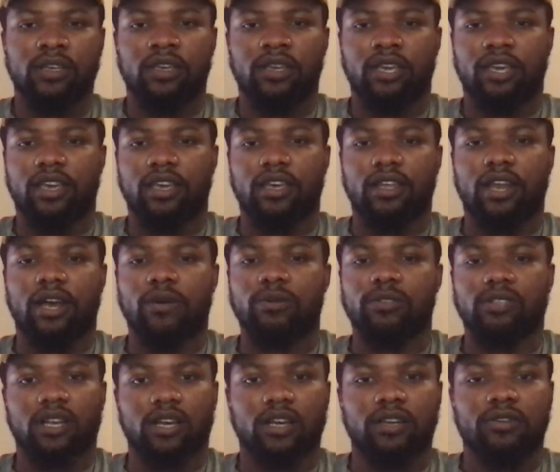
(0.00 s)
and I was
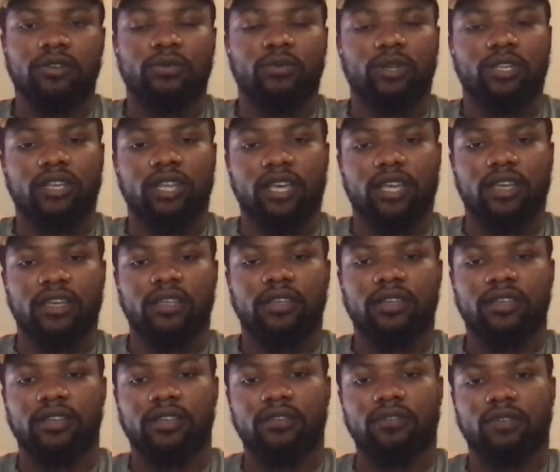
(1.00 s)
honored when they
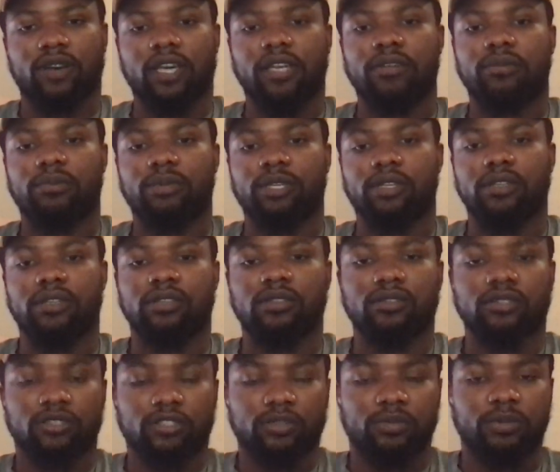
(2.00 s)
invited me to
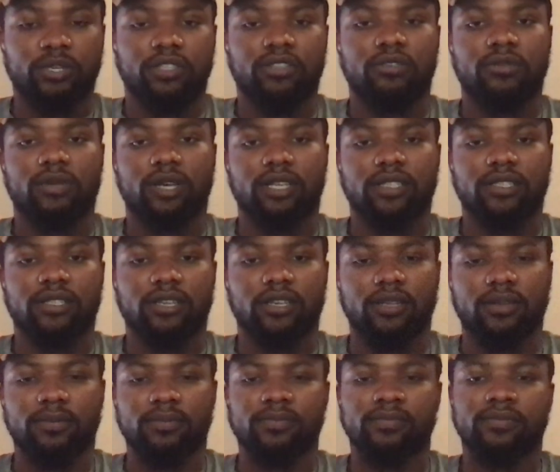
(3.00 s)
speak to you guys
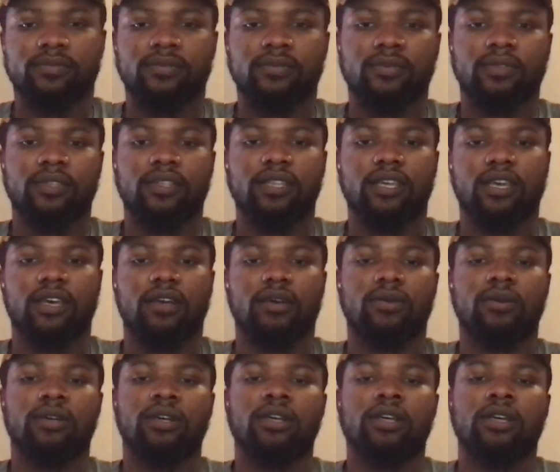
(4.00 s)
again.
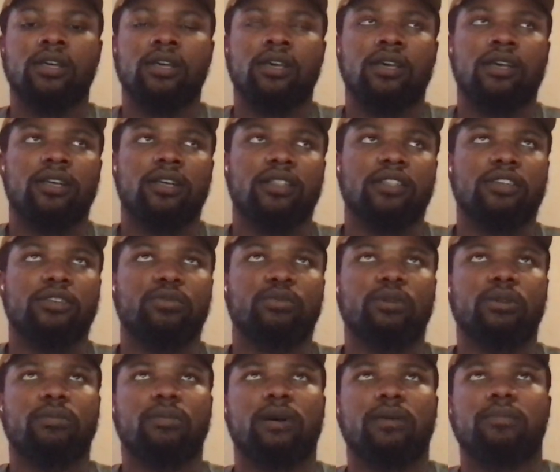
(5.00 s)
Now, a little bit
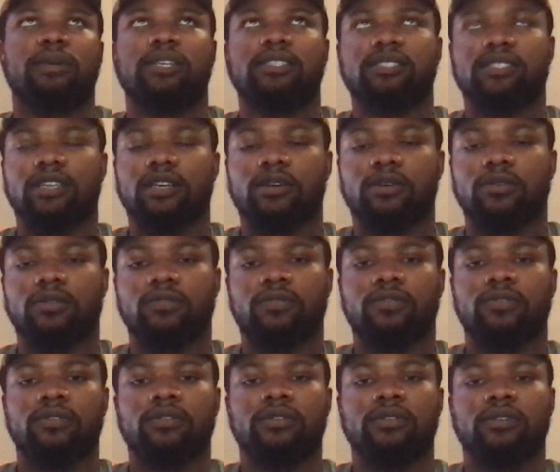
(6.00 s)
about myself.
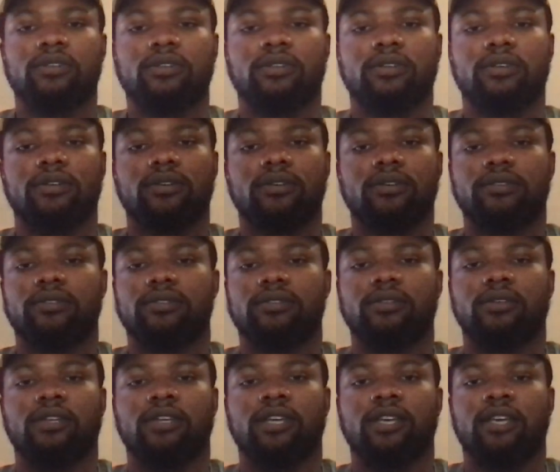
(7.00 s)
Uh,
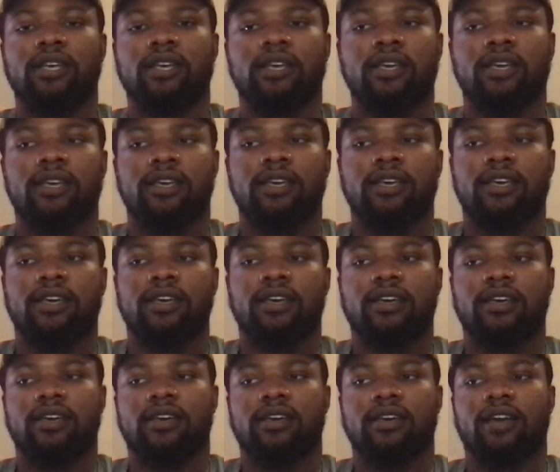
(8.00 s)

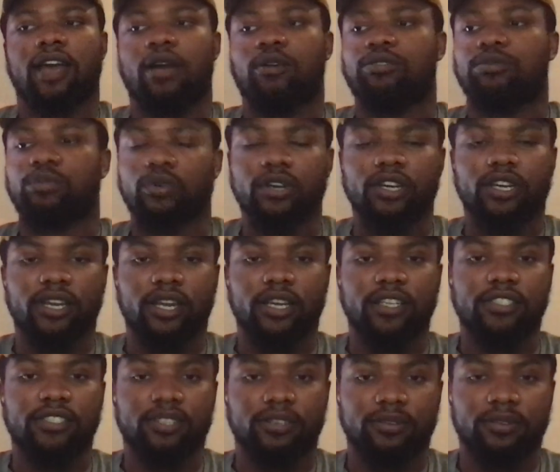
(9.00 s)
I was born in
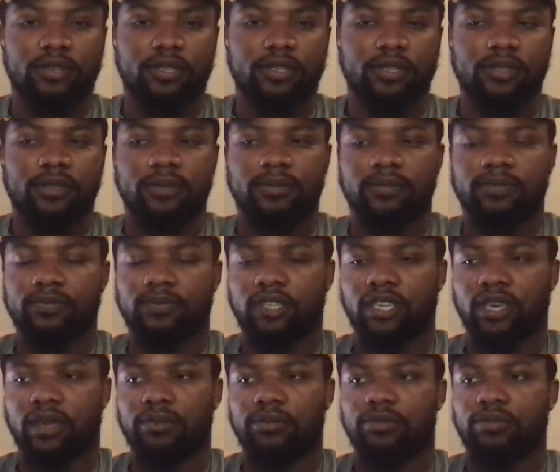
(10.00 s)
Nigeria,
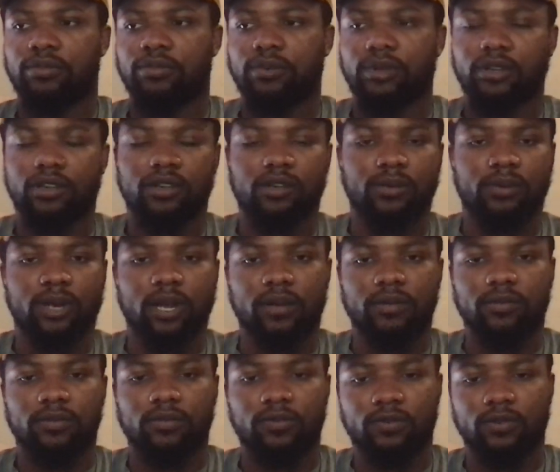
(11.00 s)
came to America when I
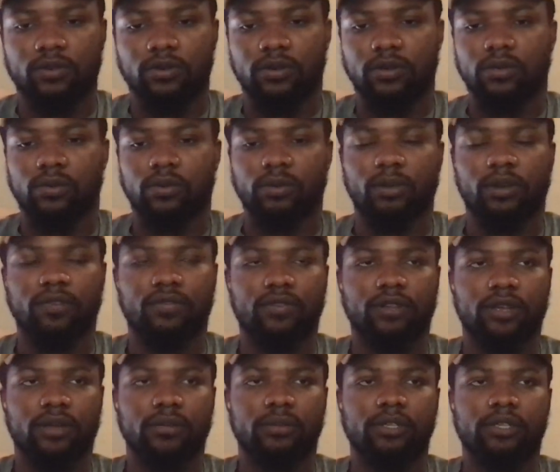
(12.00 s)
was 4 with my
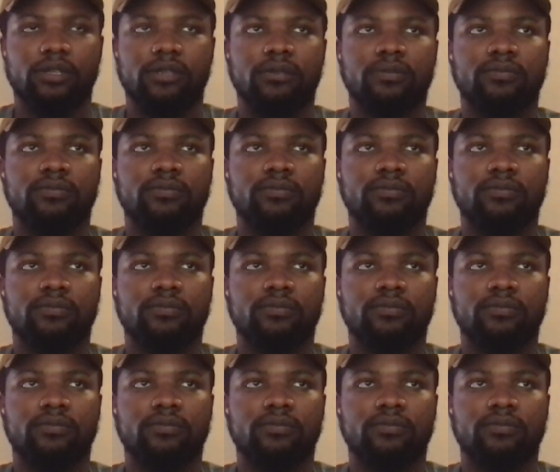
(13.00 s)
family,